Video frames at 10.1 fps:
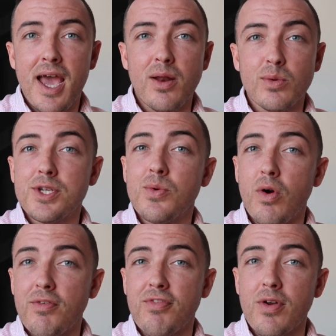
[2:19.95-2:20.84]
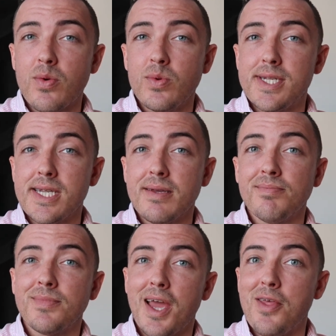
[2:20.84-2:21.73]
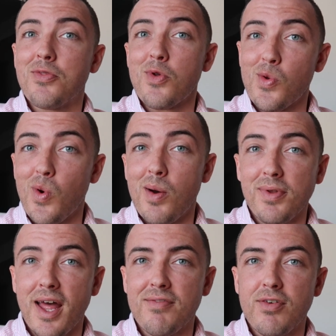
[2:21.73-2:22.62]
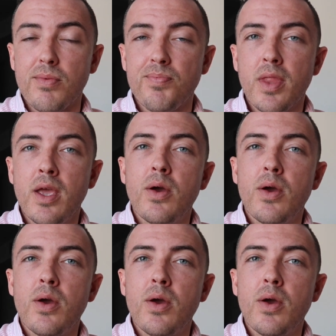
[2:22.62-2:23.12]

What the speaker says: and also what frequency and through what platform.